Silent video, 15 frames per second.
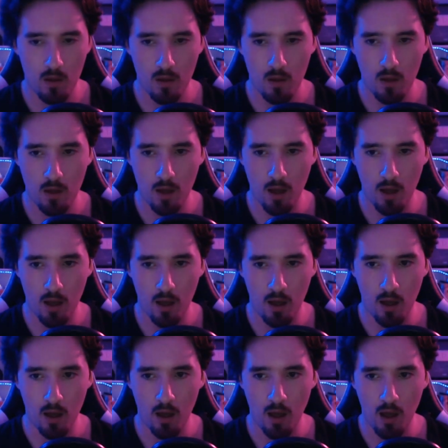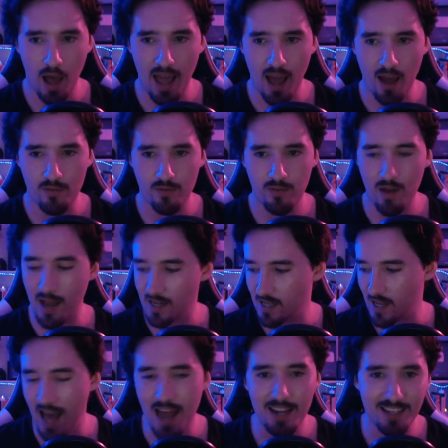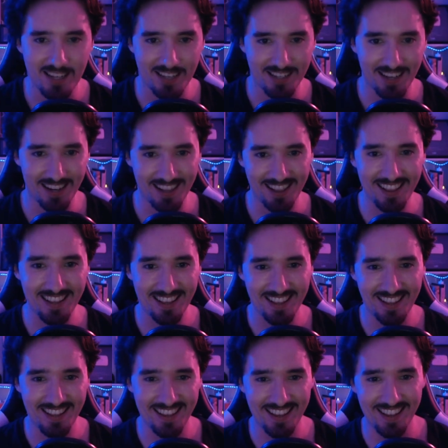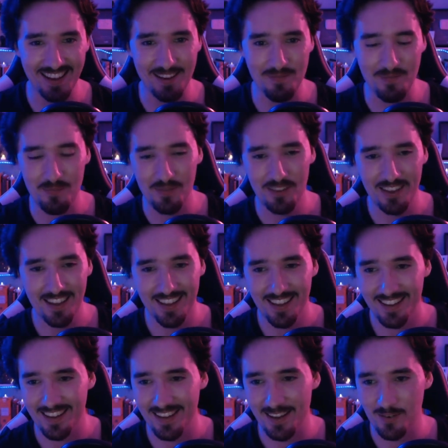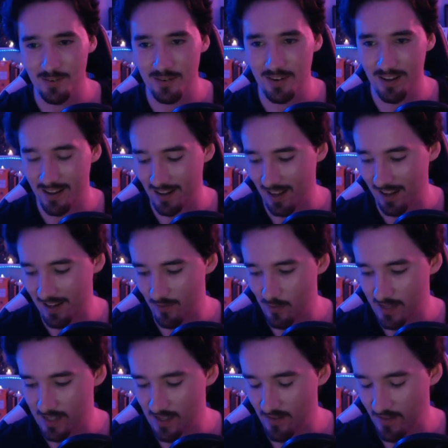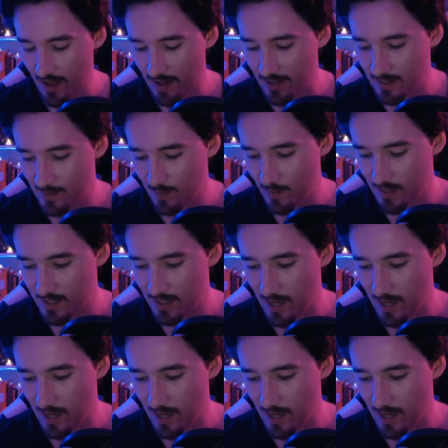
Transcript: I have had to edit it a little in light of recent events, but